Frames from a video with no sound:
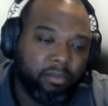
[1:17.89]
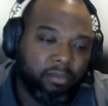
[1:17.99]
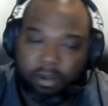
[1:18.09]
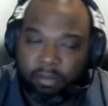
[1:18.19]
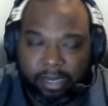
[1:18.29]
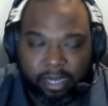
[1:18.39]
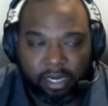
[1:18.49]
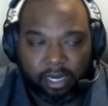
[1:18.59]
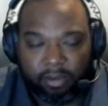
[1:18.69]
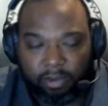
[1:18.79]
We don't want
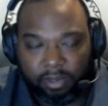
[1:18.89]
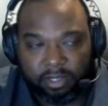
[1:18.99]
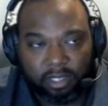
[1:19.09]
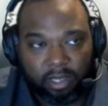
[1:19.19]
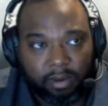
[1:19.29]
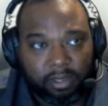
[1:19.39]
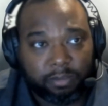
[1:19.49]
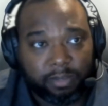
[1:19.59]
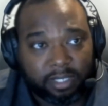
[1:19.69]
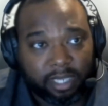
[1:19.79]
in and out. We want you to go in
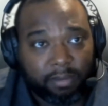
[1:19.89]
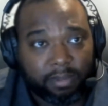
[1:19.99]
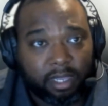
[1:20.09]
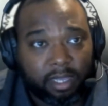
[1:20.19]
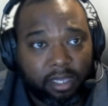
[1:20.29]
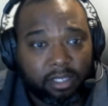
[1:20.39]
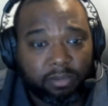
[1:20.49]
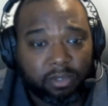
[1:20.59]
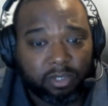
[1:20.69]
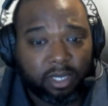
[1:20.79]
and spend time with that
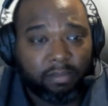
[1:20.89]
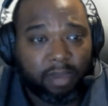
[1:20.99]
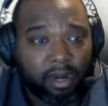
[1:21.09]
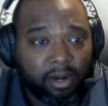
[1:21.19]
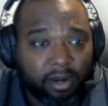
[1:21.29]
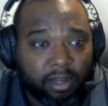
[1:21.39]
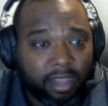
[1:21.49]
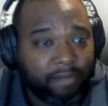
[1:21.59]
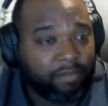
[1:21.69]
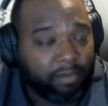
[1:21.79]
customer. So that monitor,
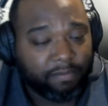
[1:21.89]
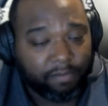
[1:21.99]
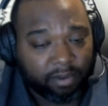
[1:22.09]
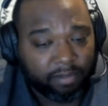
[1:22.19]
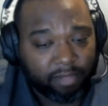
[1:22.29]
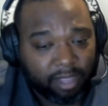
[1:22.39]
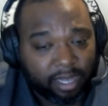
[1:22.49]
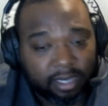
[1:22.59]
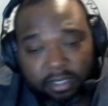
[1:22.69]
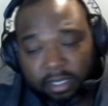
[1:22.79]
you have to wait for it to
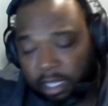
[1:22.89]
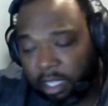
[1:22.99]
flash.